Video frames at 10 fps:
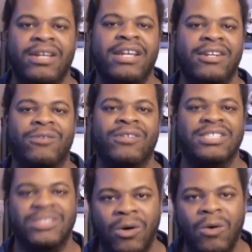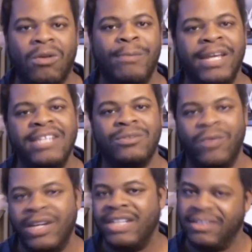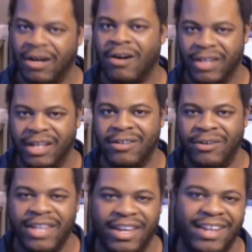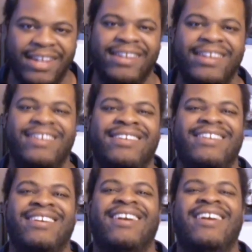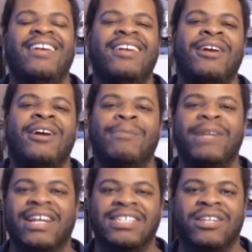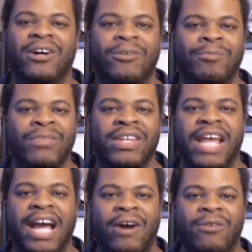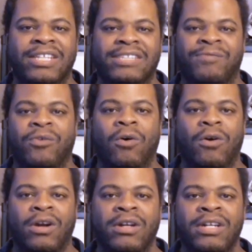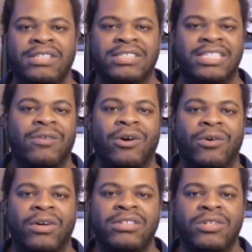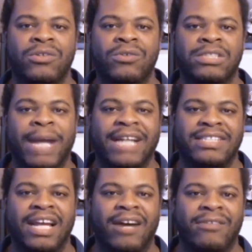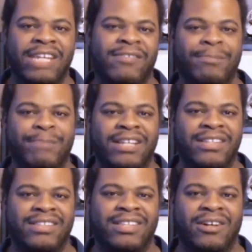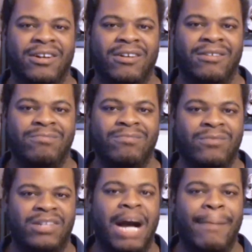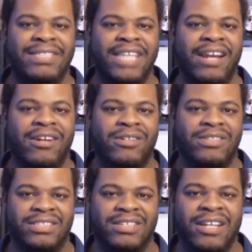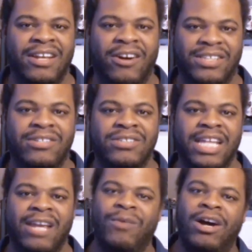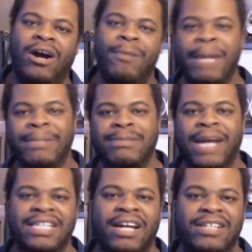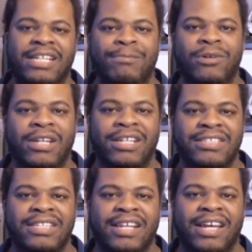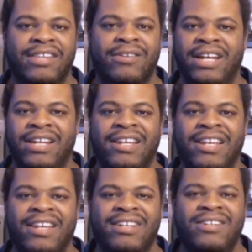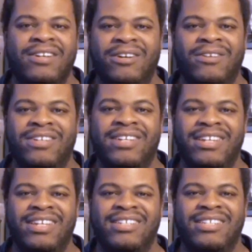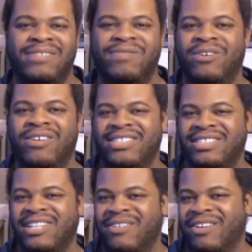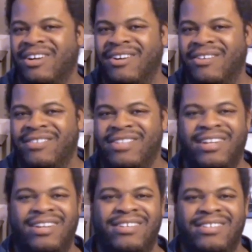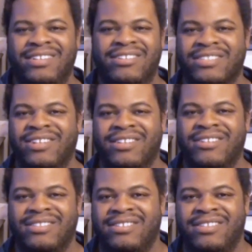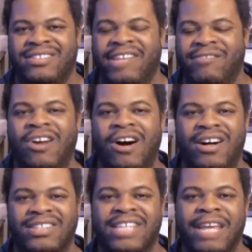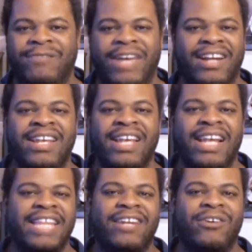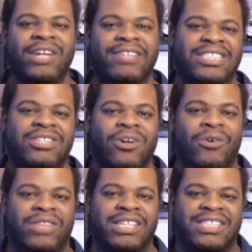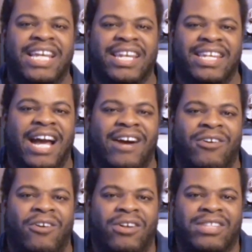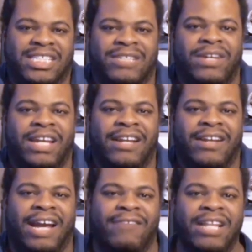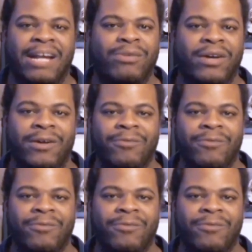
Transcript: No, sole means one, darling, okay? But yeah, so now it's 4-0 to SmackDown, but the commentators are still saying, well, maybe SmackDown can pull it together. Like, no, it's 4-0. They've lost. In fact, they don't even show the ticket counter on the screen after that point.